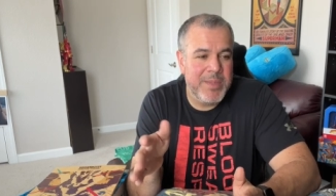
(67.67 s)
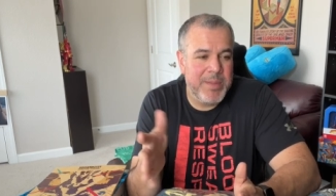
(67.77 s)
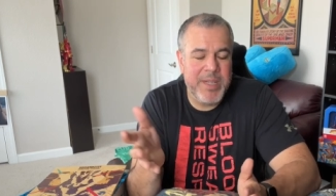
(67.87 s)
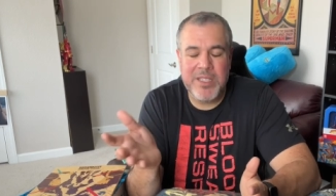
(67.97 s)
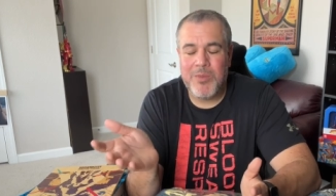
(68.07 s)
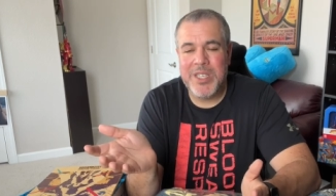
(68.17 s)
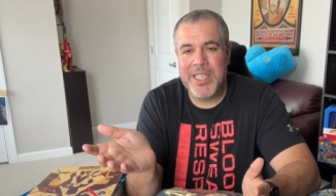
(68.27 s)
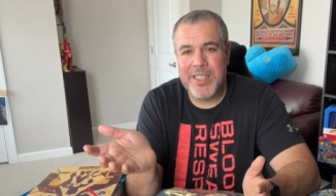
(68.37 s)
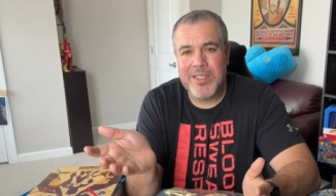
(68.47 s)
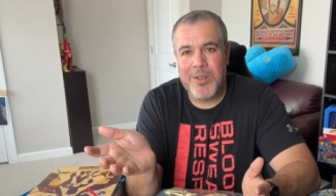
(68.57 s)
it depends on when
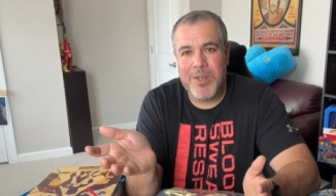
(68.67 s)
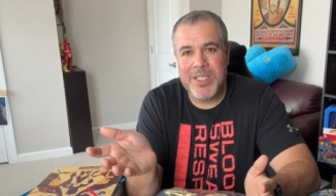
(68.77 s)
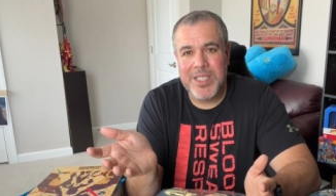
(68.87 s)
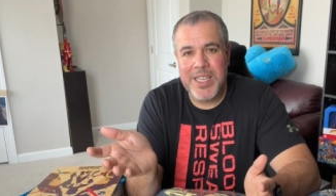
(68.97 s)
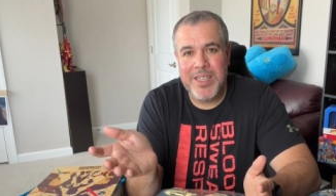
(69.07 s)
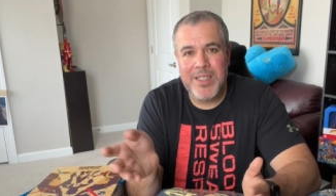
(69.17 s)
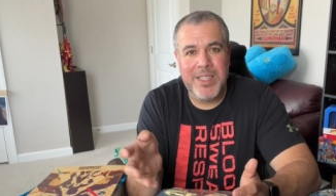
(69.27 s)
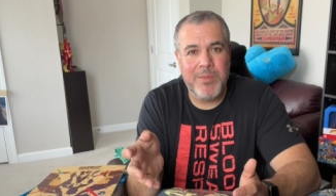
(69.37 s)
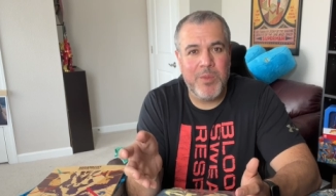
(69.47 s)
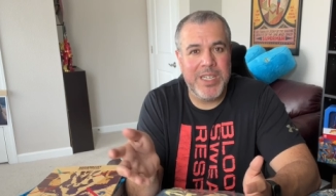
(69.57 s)
tickets go on sale
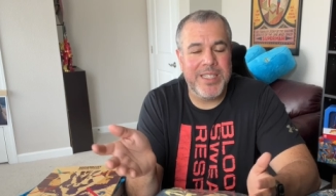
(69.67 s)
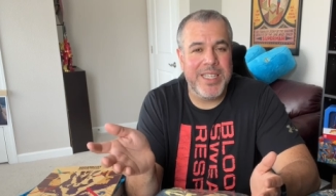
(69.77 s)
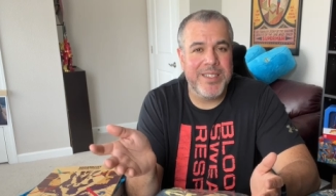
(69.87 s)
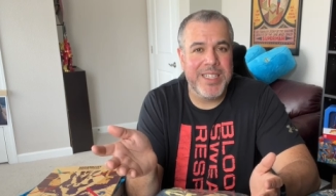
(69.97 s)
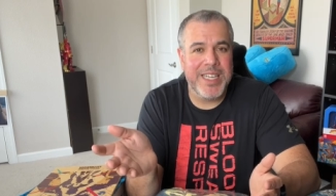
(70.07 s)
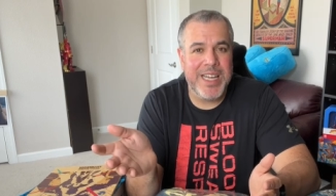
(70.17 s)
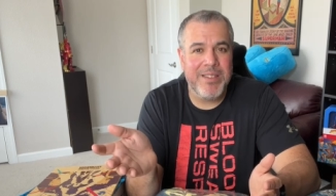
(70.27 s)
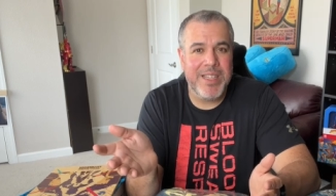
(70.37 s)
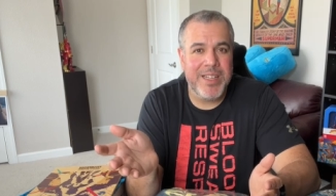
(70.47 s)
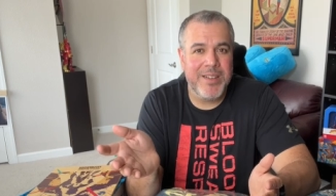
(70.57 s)
and what it takes to get
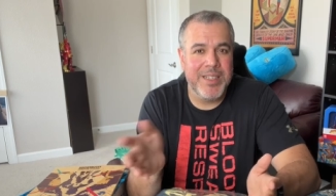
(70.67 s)
out there.